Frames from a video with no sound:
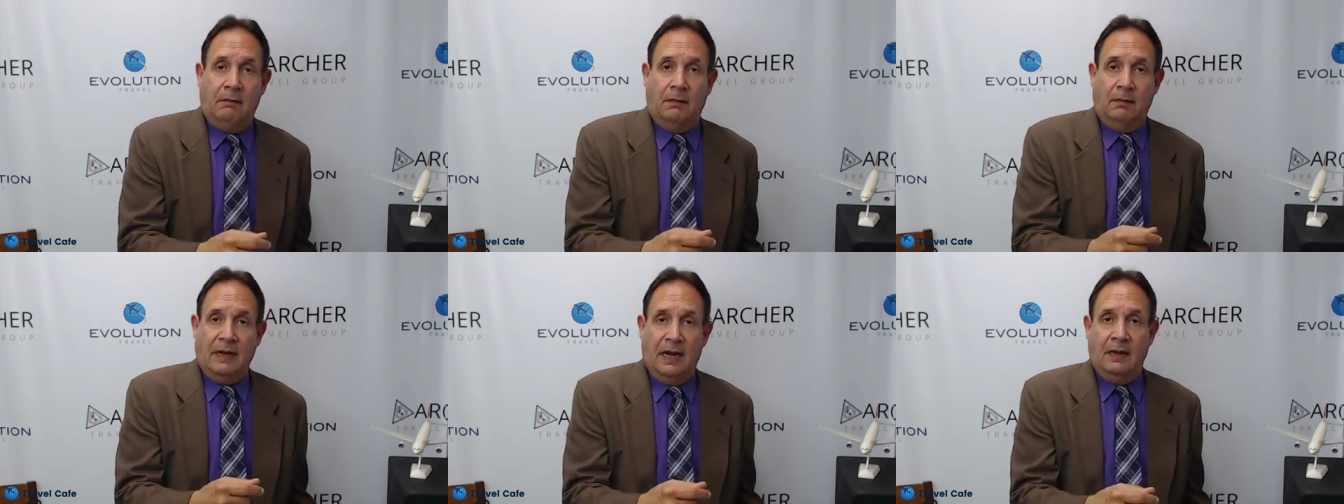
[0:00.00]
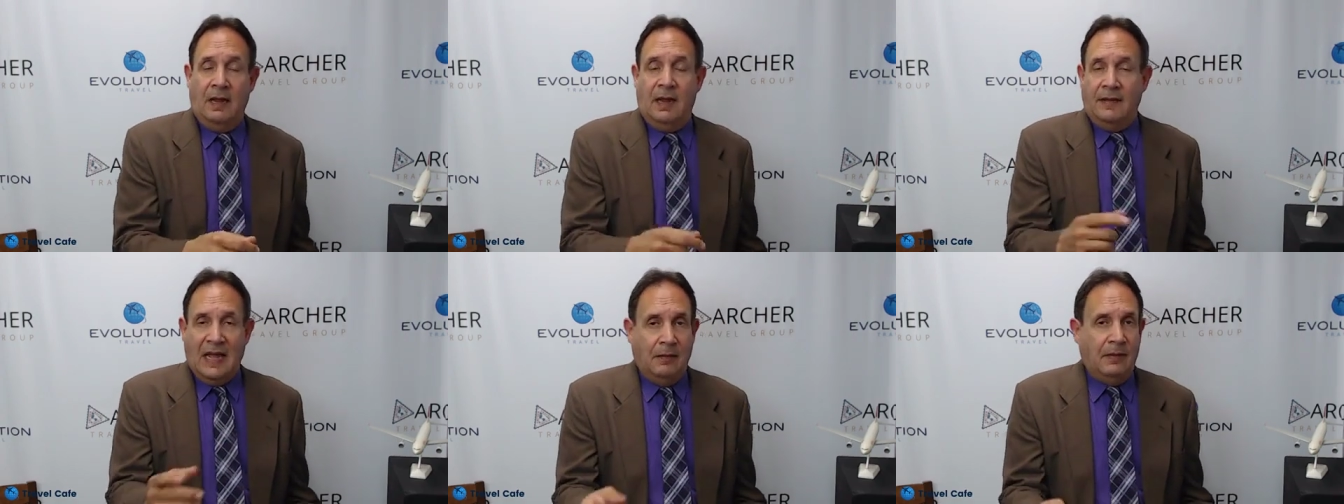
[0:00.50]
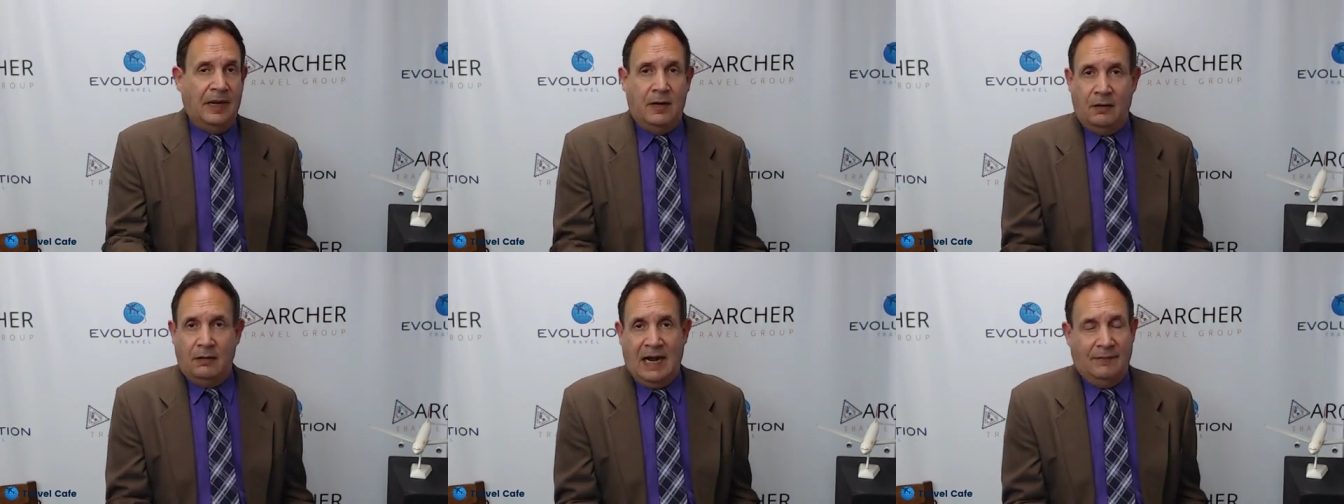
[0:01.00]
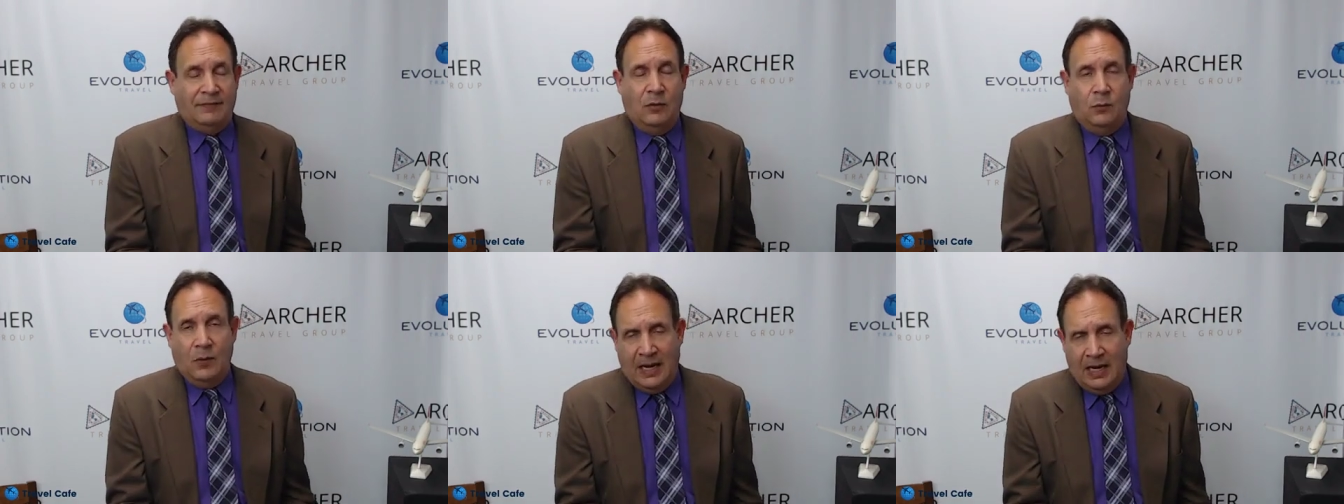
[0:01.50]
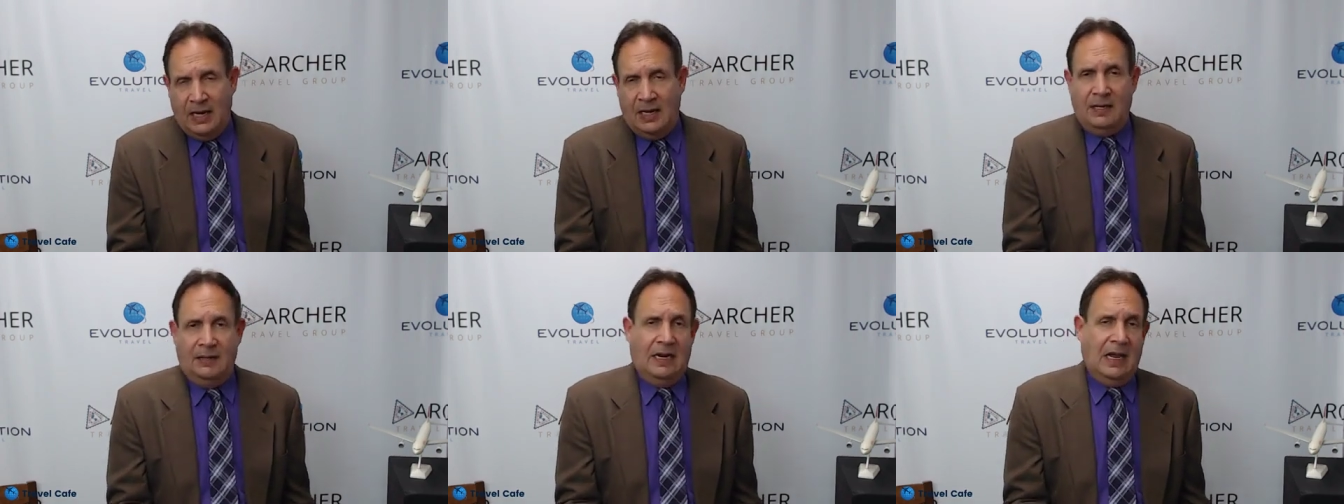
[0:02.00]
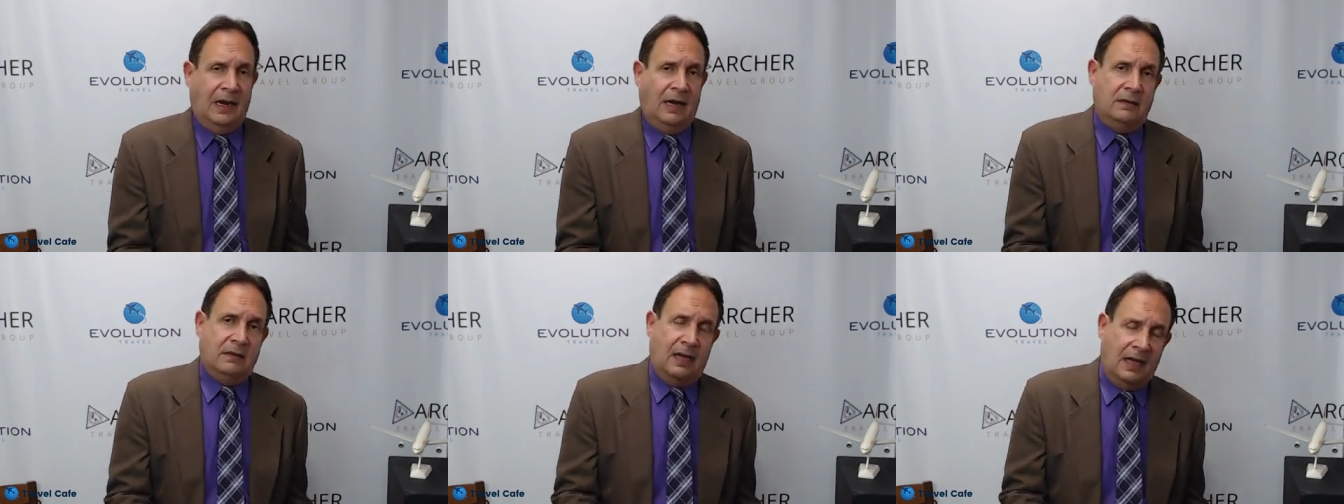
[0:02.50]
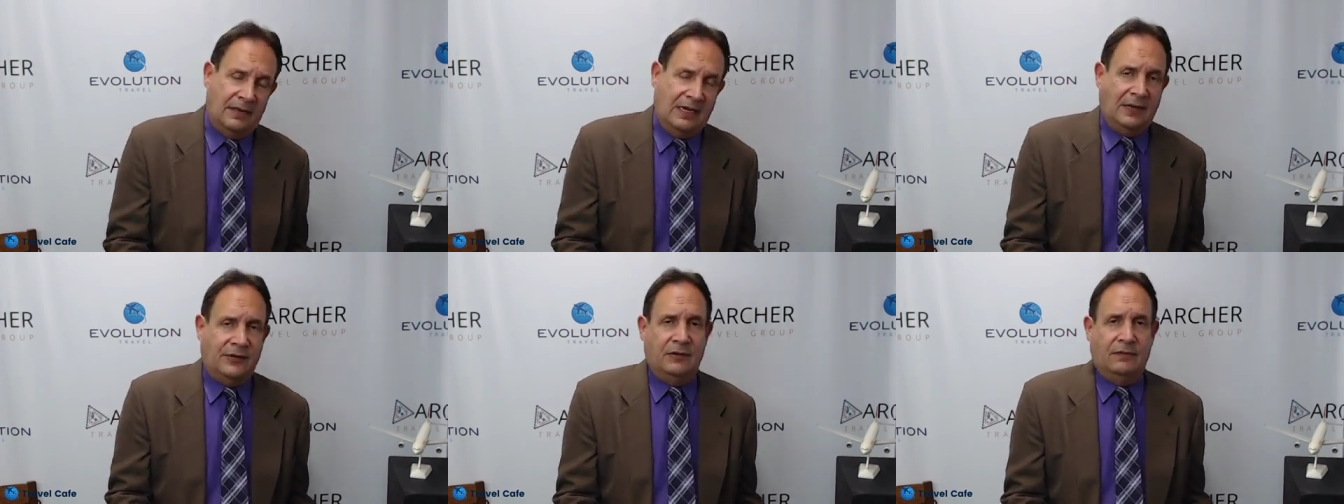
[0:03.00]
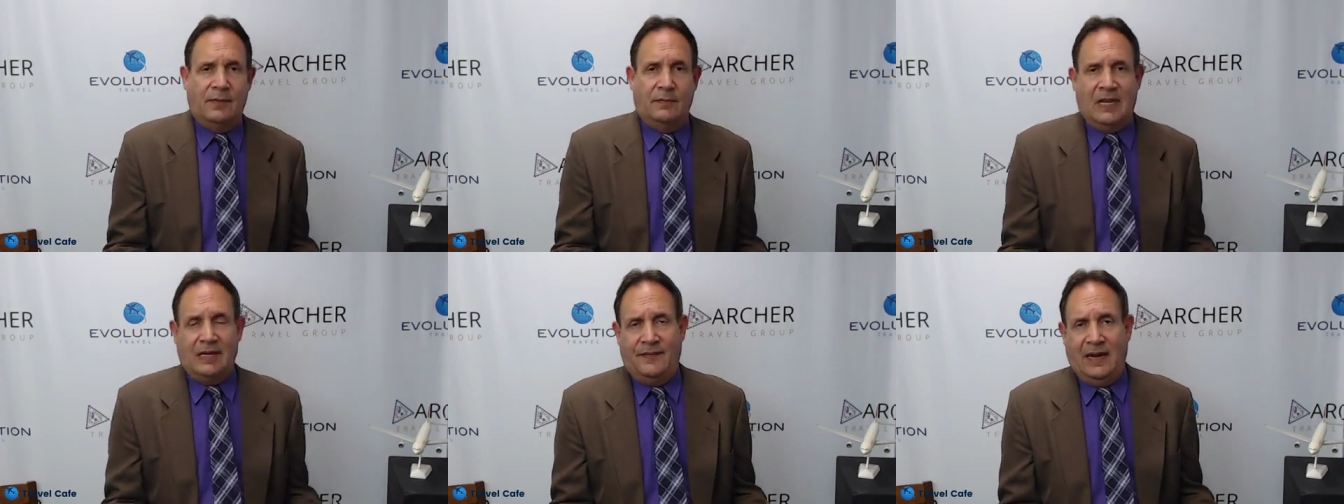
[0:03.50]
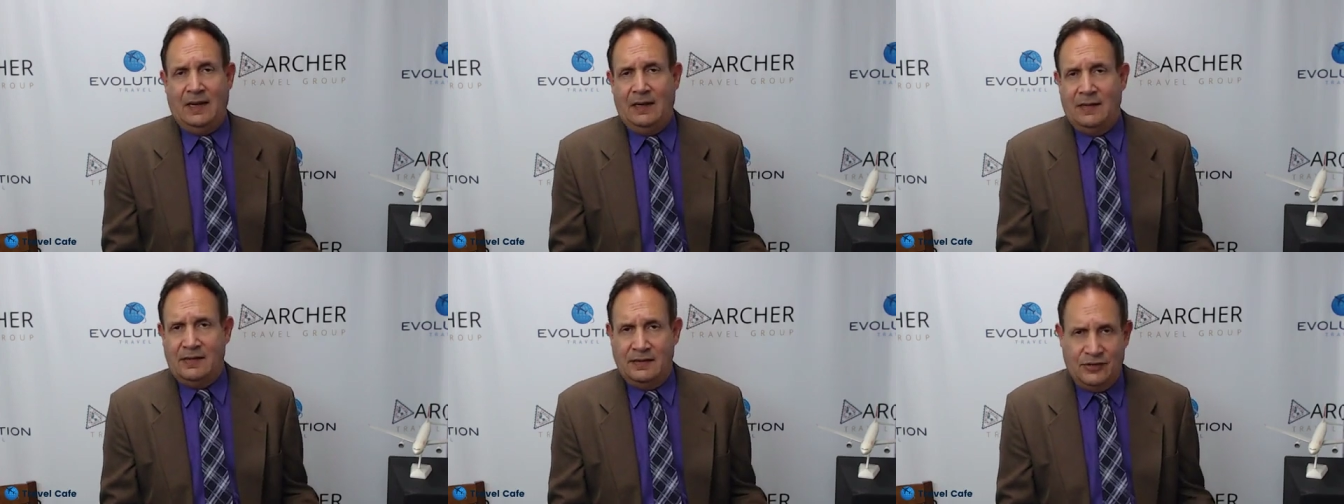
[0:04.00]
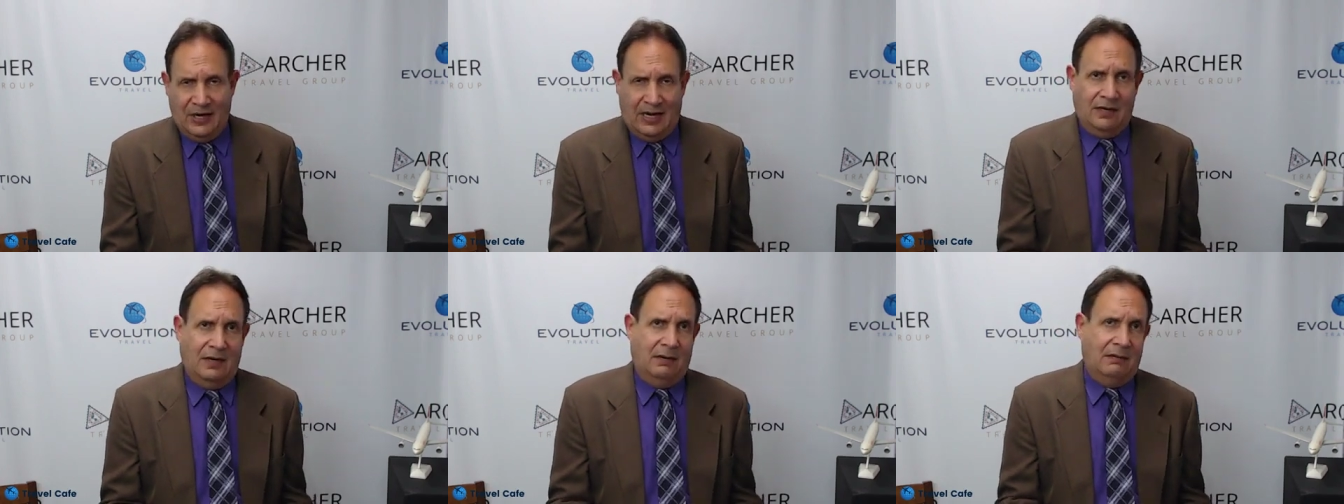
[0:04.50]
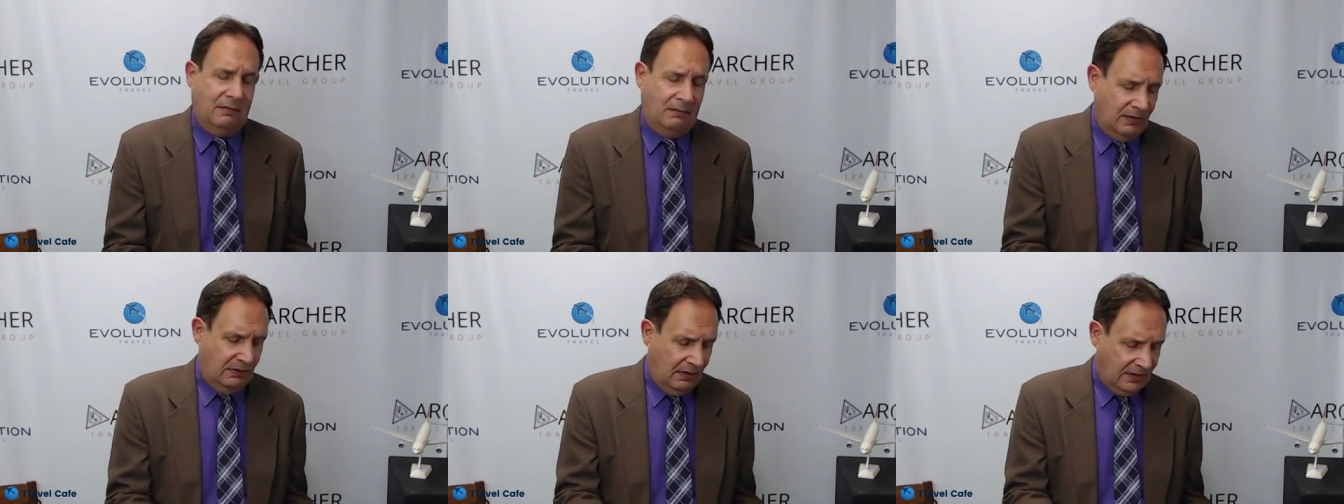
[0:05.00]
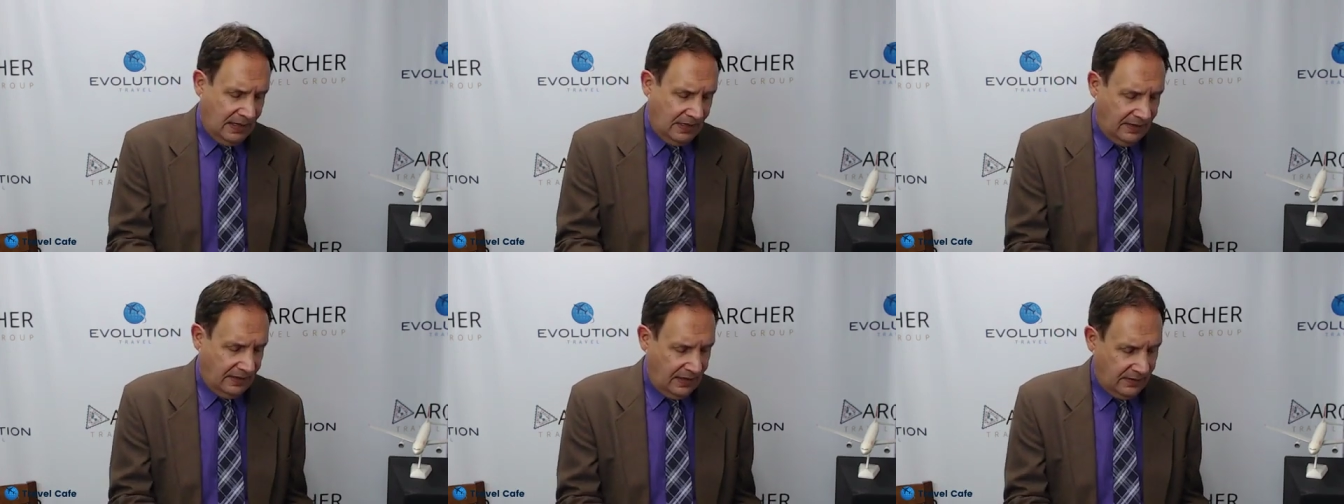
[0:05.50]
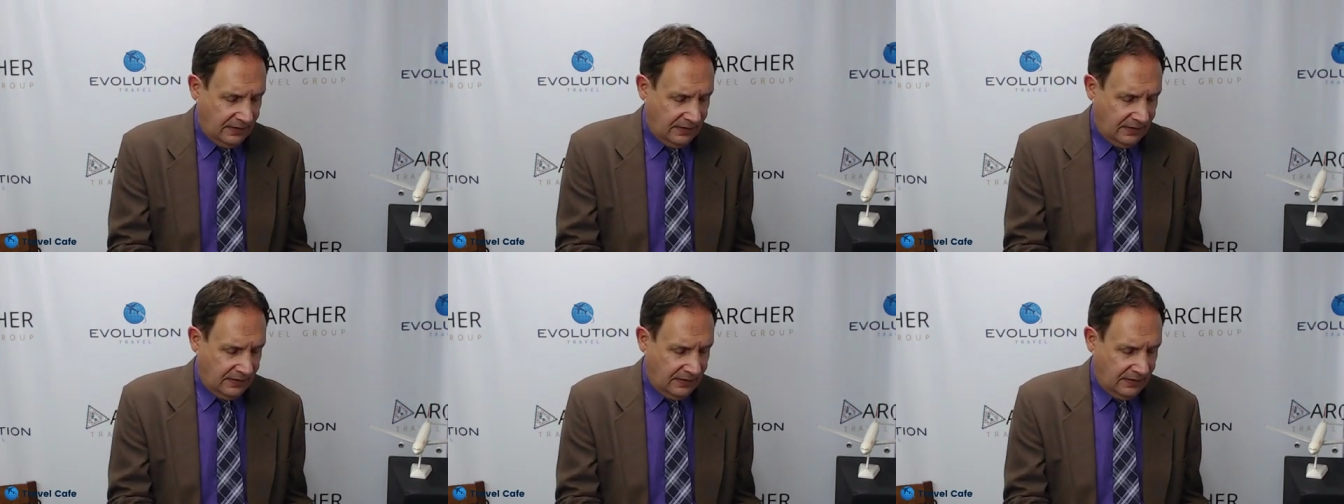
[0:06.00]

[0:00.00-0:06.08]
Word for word: Okay? That way you don't have to wait and they got to contact you from Las Vegas and change it and do all kinds of things.